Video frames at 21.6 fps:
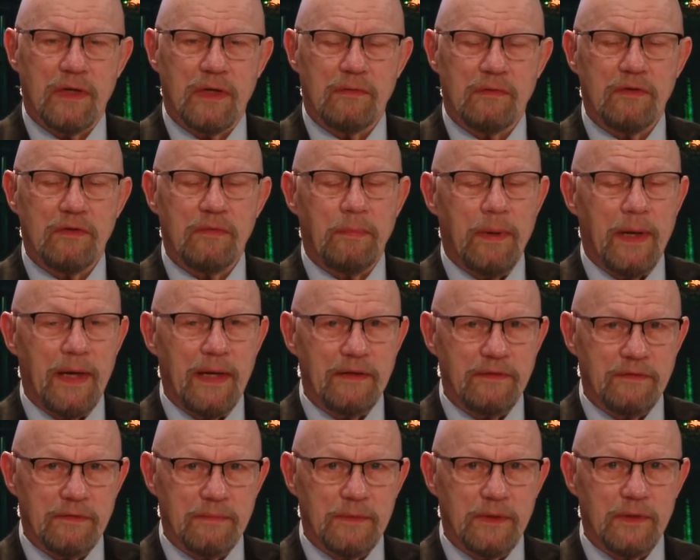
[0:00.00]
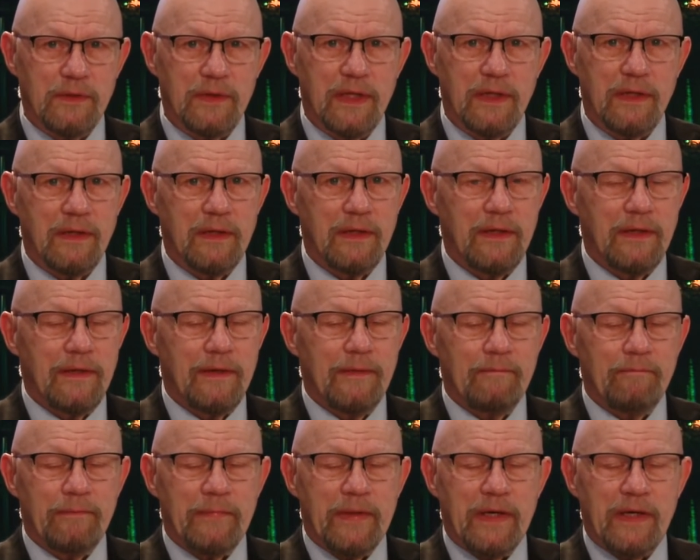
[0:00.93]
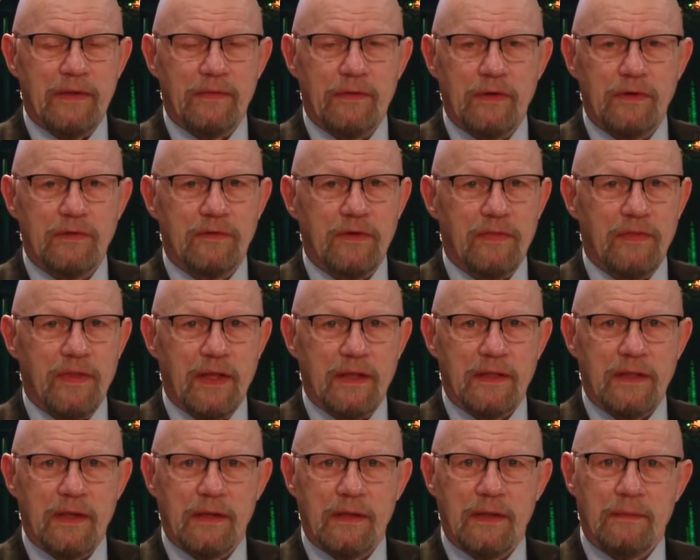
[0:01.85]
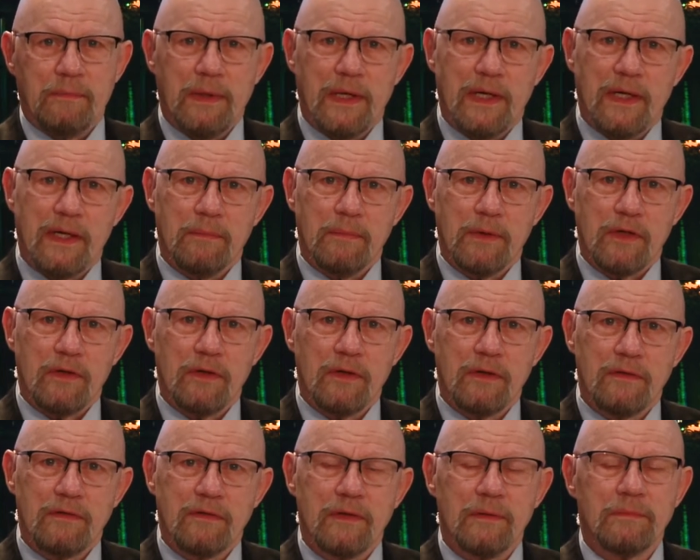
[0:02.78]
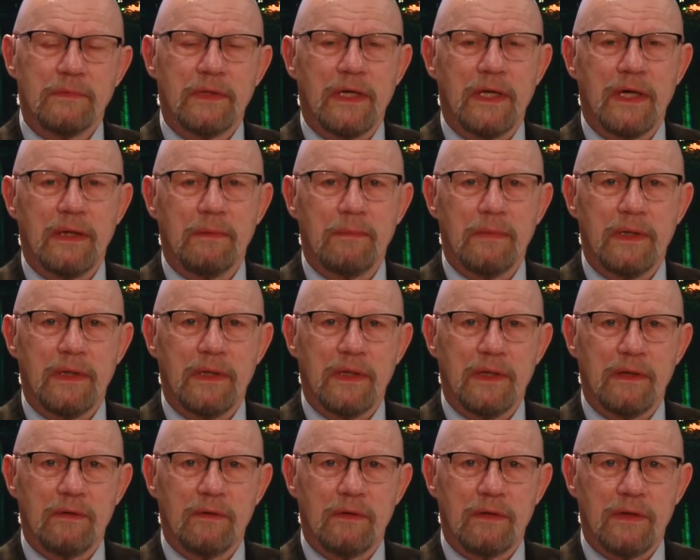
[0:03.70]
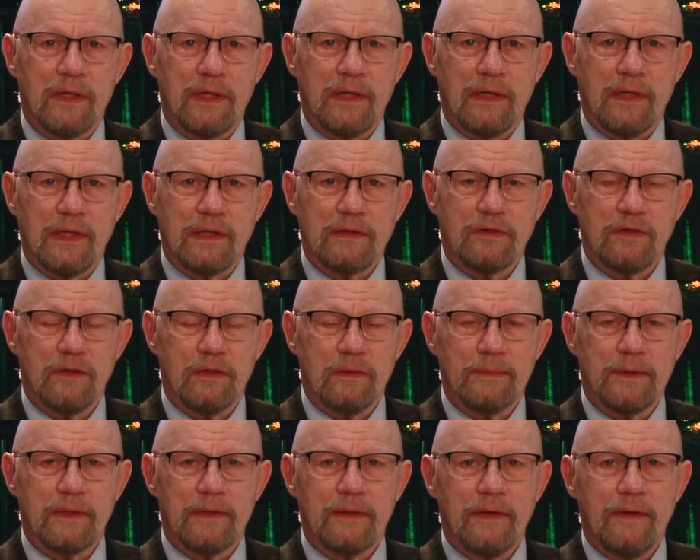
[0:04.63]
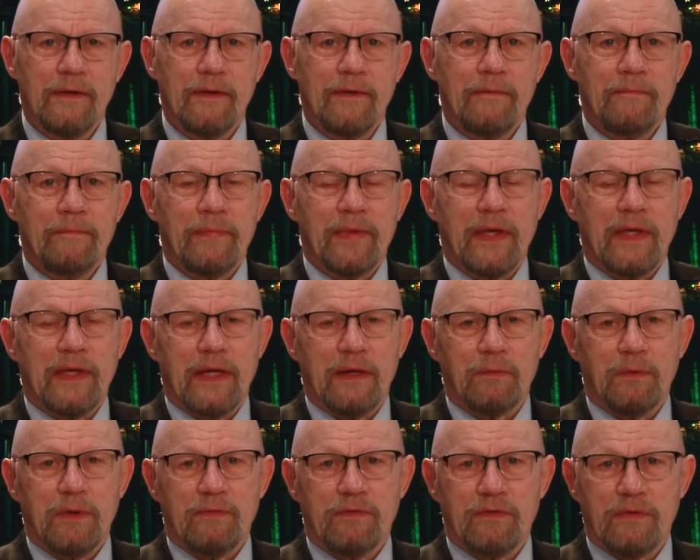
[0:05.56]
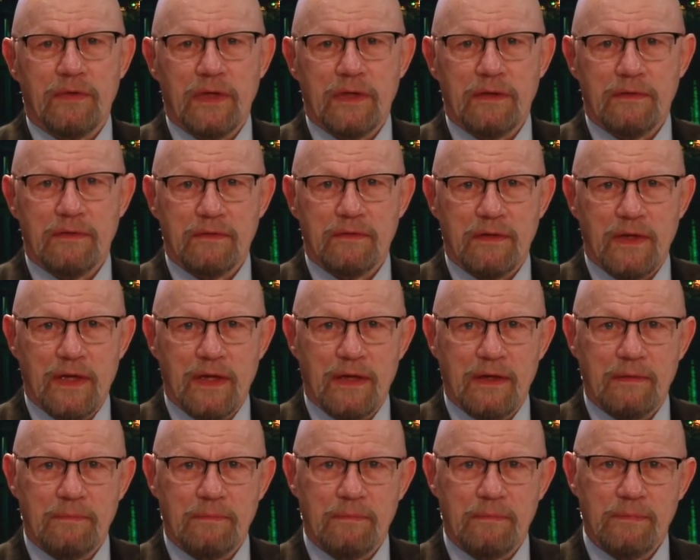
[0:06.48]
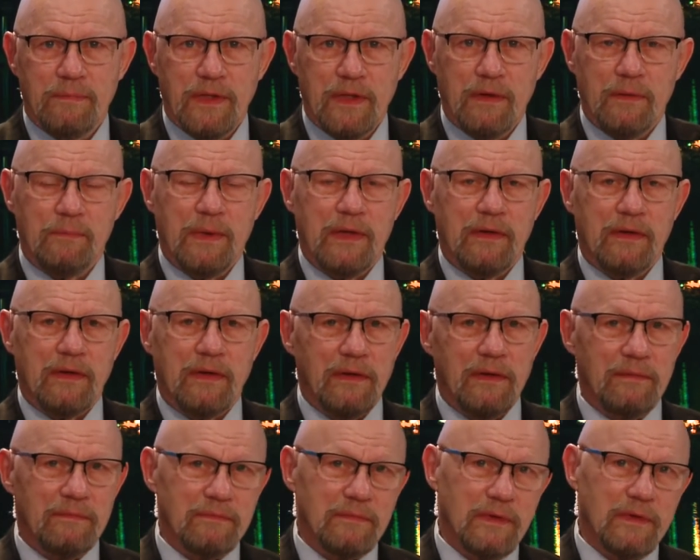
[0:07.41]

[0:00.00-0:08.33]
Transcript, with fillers: Now it's possible possible that uh, those that think that the bottom occurred sometime uh, early in October and that we've since um, you know been